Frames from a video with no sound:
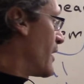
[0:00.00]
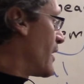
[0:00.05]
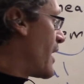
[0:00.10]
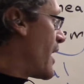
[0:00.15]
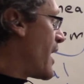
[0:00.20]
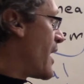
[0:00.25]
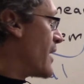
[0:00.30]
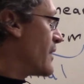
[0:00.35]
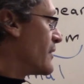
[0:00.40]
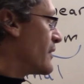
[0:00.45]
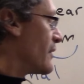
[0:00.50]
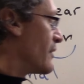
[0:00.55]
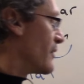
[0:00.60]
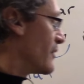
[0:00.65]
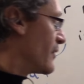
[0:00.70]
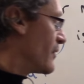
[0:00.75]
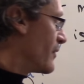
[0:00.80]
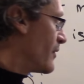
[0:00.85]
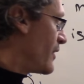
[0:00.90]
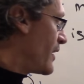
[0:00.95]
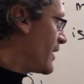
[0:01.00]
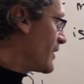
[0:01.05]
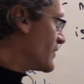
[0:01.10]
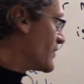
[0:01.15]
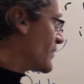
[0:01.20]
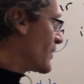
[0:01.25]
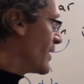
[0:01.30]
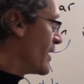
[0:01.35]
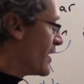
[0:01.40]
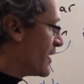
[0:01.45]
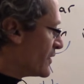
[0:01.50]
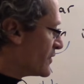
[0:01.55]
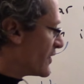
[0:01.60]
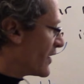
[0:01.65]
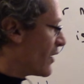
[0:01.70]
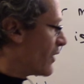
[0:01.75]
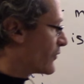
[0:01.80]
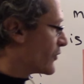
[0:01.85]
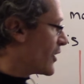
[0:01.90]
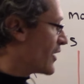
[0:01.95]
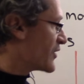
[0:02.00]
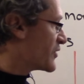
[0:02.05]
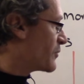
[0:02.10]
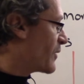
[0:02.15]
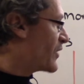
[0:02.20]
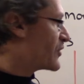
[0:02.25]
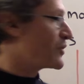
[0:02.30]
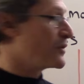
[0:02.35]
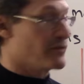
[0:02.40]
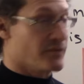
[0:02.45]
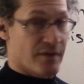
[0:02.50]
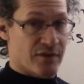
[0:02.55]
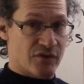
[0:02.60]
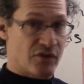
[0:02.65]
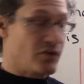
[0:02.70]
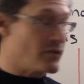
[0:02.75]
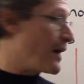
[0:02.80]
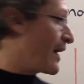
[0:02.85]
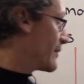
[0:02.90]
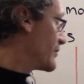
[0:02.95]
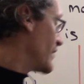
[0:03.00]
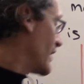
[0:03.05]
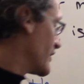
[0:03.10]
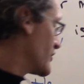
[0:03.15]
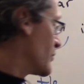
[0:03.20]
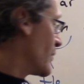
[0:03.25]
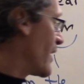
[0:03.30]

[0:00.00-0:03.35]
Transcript: And this is the overall expression for these two objects.